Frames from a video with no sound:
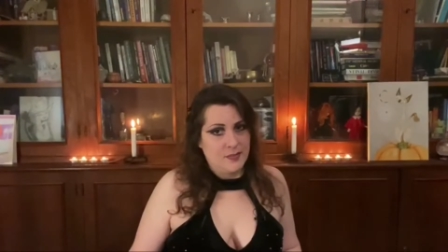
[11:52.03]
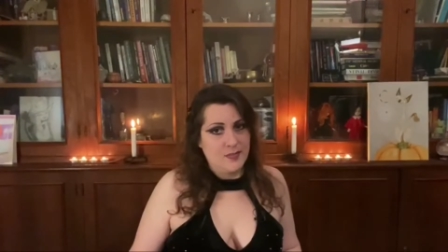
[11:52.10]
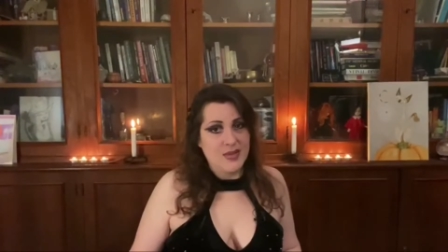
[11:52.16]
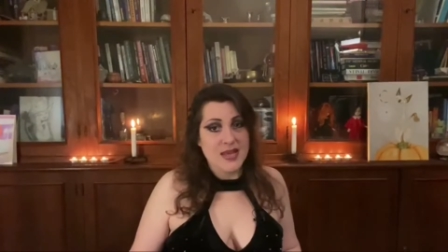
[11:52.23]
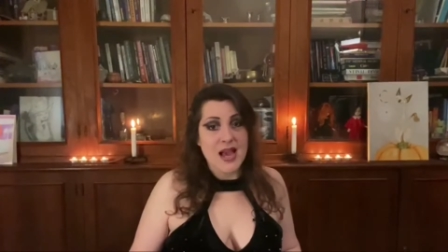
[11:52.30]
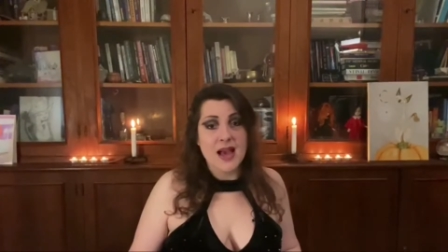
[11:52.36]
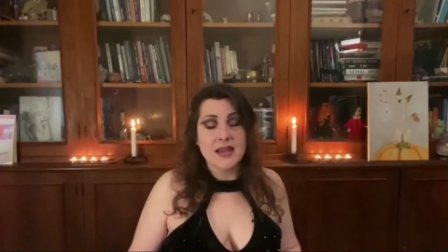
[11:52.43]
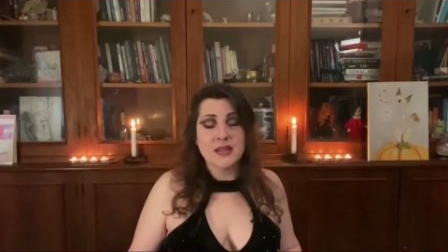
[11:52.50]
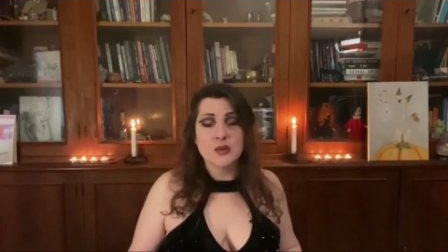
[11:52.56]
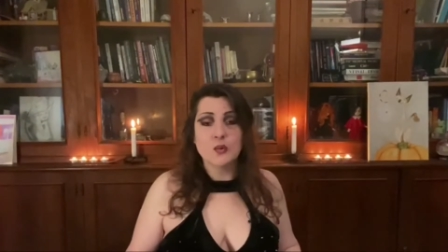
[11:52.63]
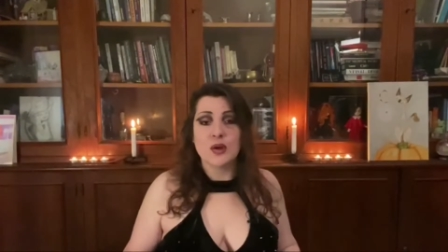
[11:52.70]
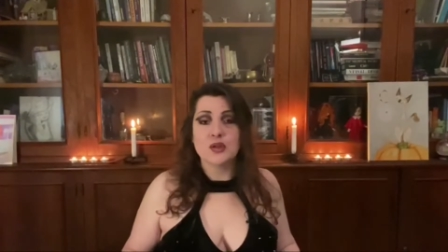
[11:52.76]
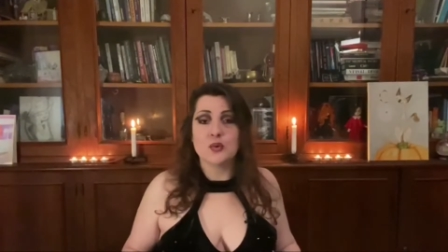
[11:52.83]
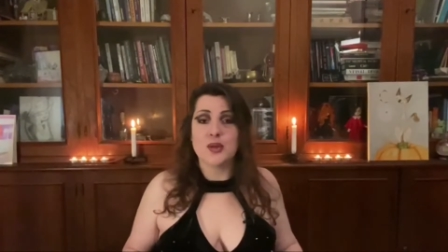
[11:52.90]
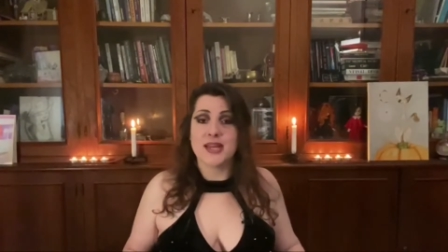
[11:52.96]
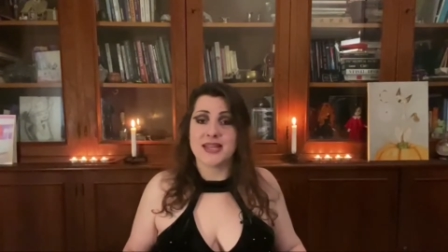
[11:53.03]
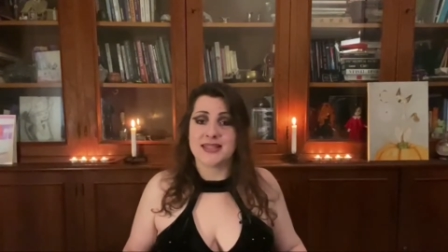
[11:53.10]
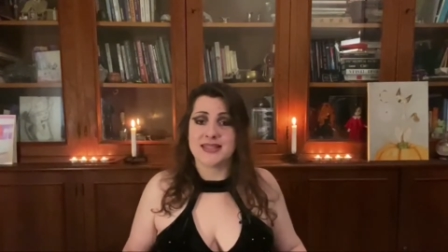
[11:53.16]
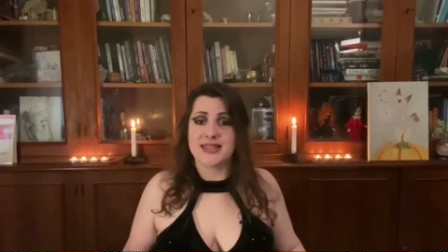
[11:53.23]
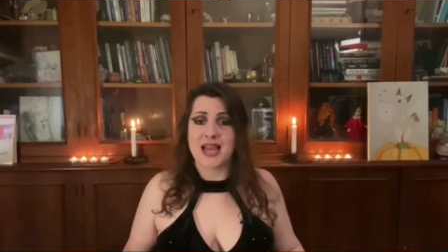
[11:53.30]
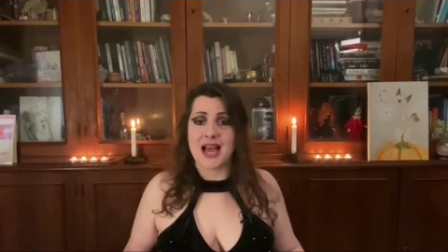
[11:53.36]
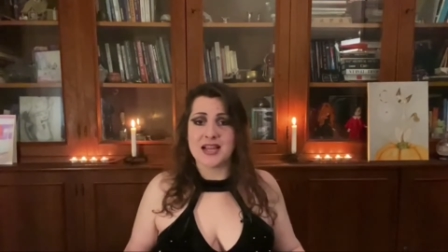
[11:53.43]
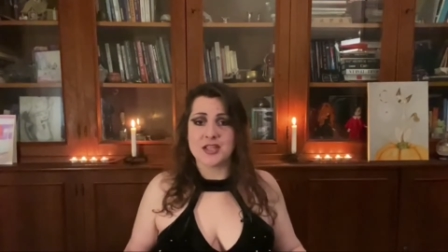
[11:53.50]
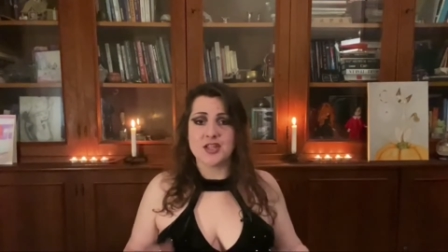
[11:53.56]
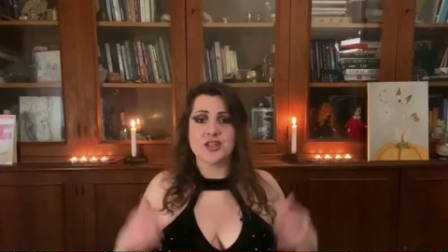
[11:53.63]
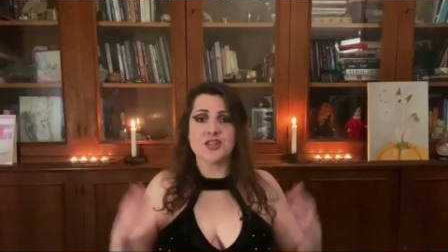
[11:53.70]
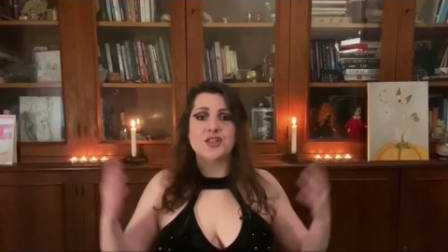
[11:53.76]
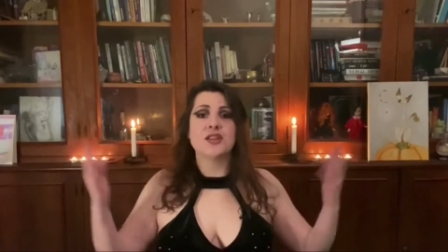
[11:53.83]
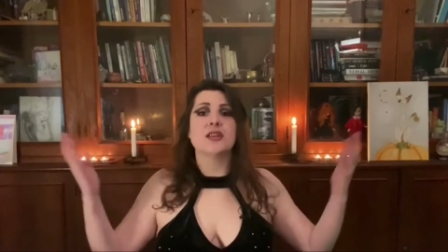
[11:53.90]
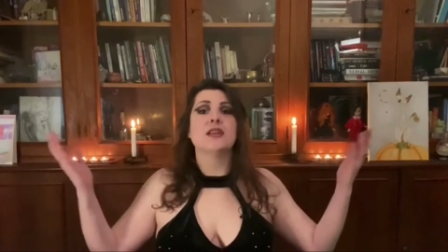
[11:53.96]
behind what we can
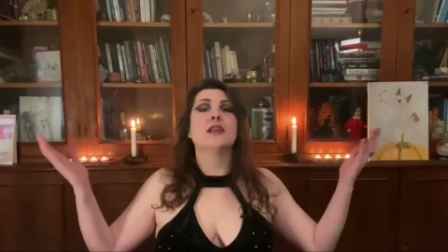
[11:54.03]
touch